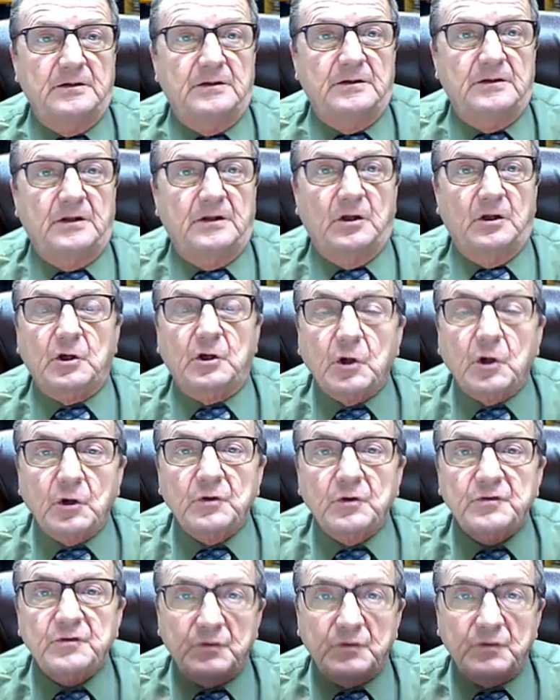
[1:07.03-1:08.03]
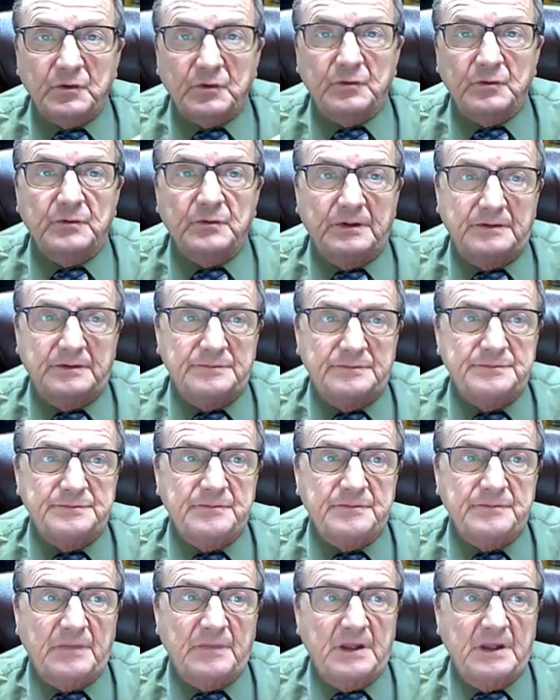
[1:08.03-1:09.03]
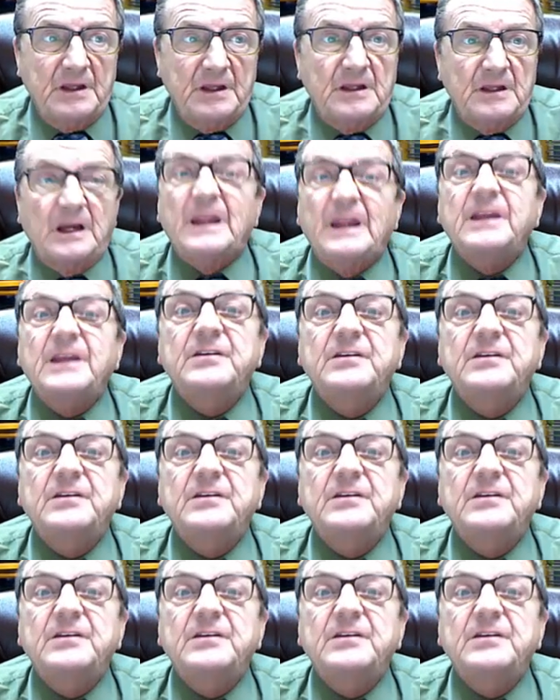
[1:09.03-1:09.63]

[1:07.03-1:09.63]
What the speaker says: occurs or leads